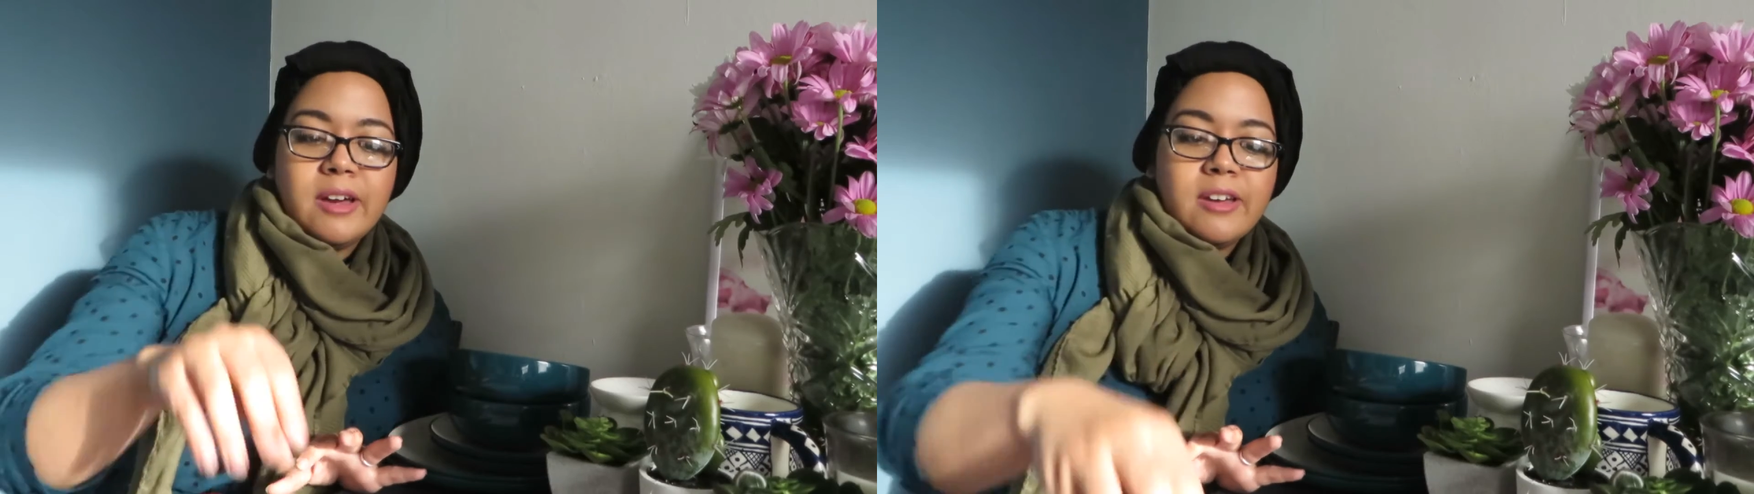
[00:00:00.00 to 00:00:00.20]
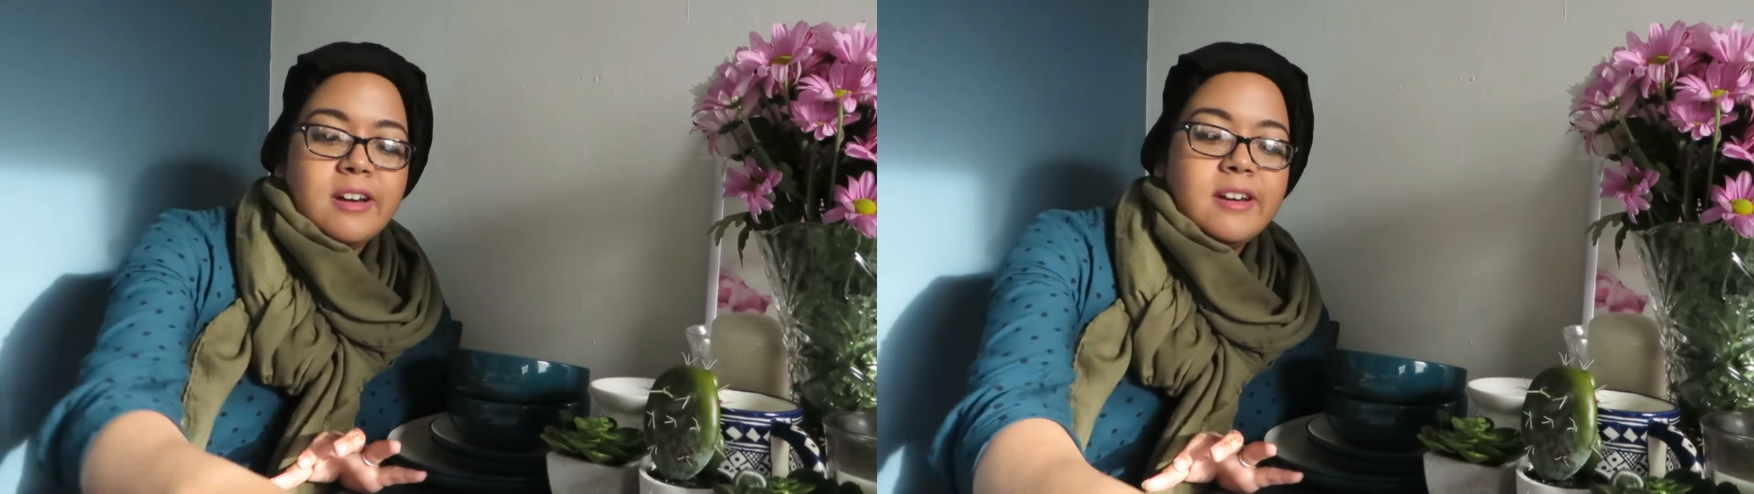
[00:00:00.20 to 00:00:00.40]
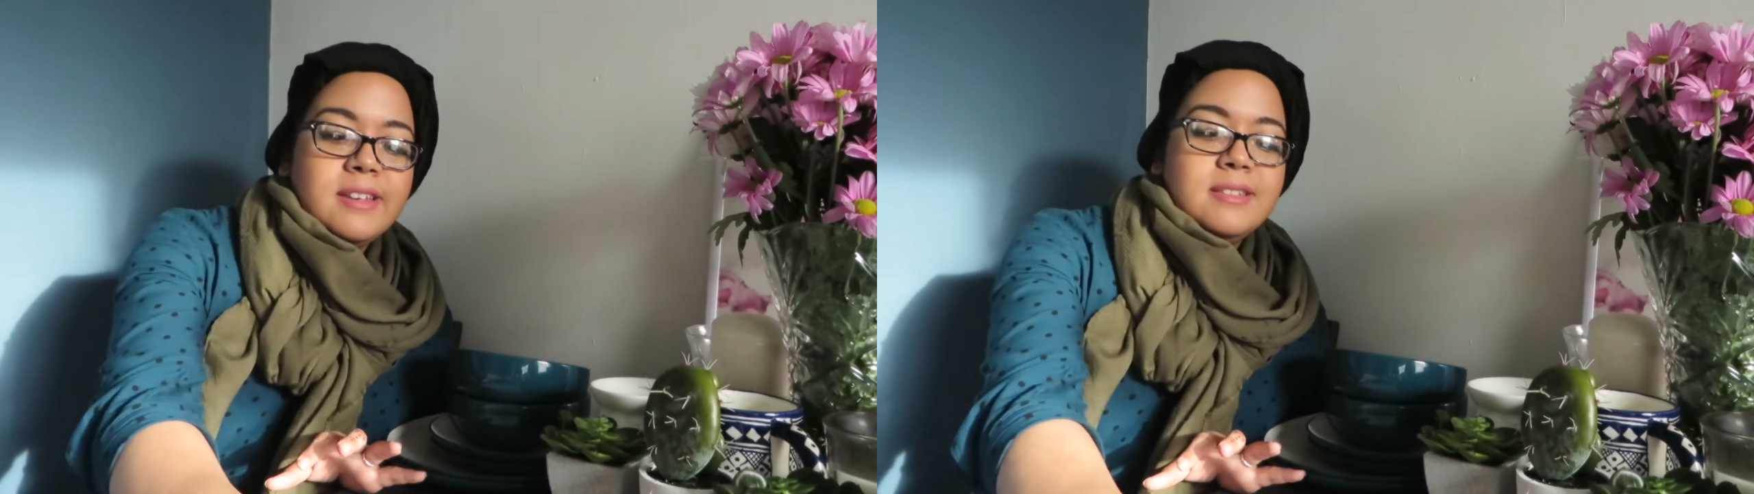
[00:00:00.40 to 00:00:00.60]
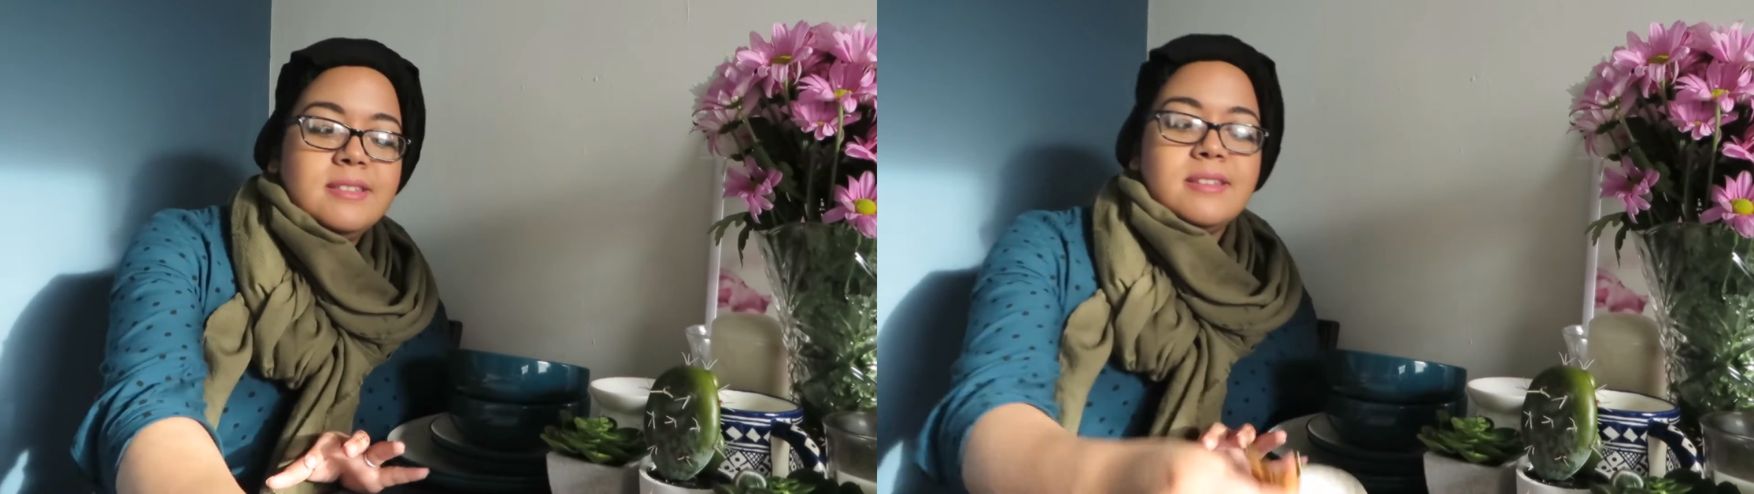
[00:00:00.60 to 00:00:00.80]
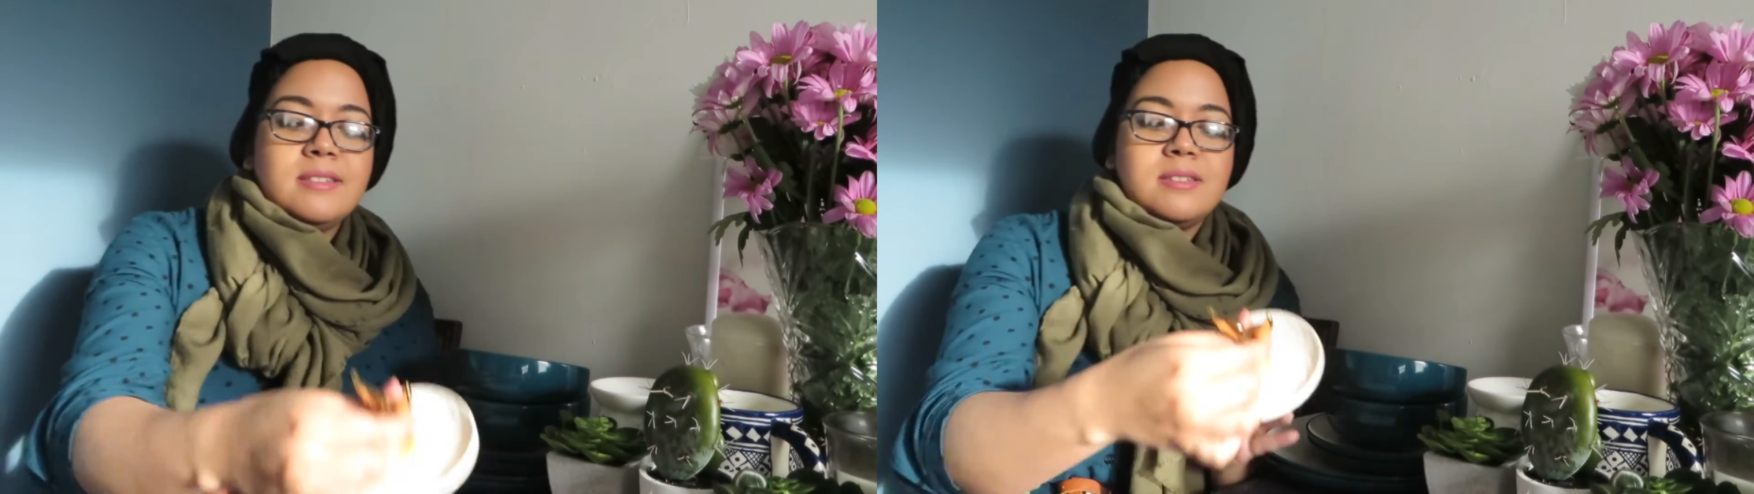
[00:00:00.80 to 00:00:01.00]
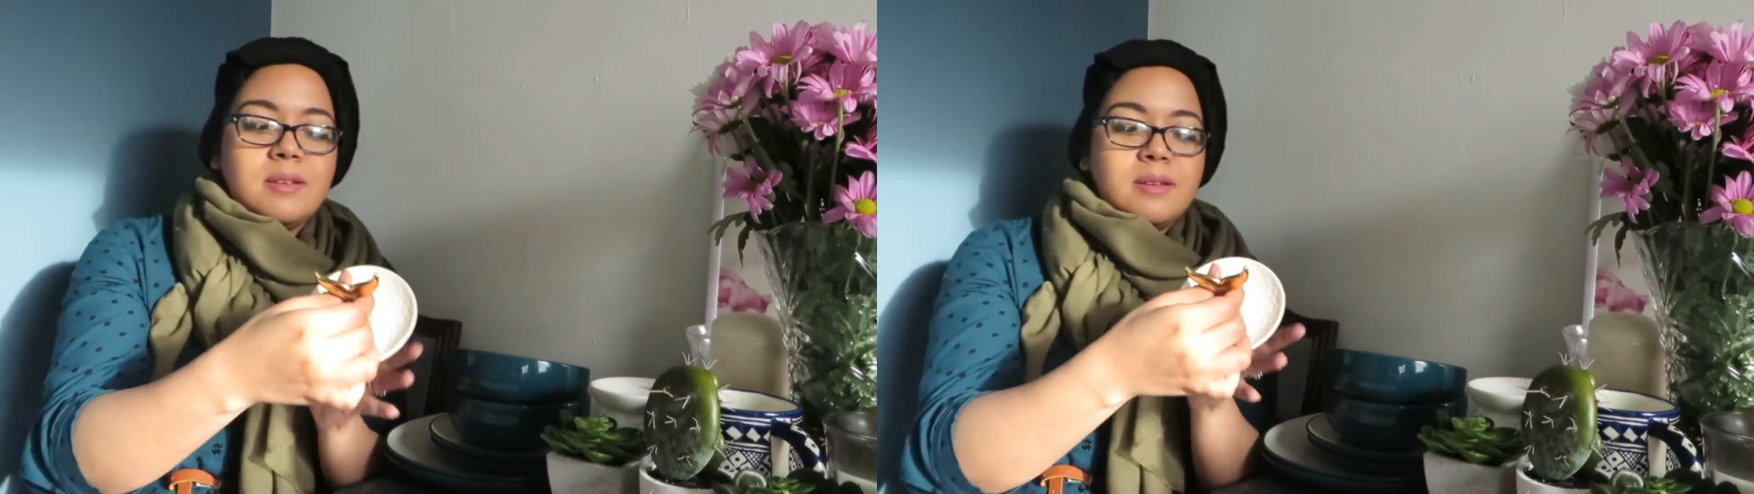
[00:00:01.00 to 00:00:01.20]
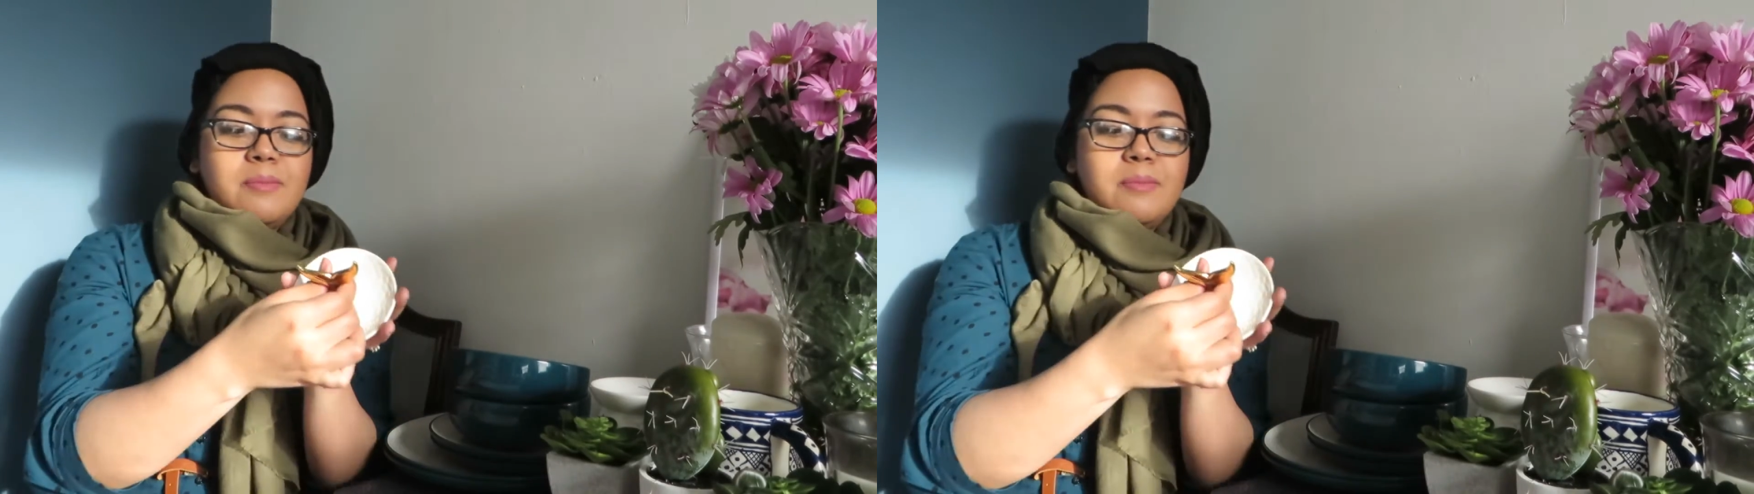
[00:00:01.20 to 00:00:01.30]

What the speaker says: I got is this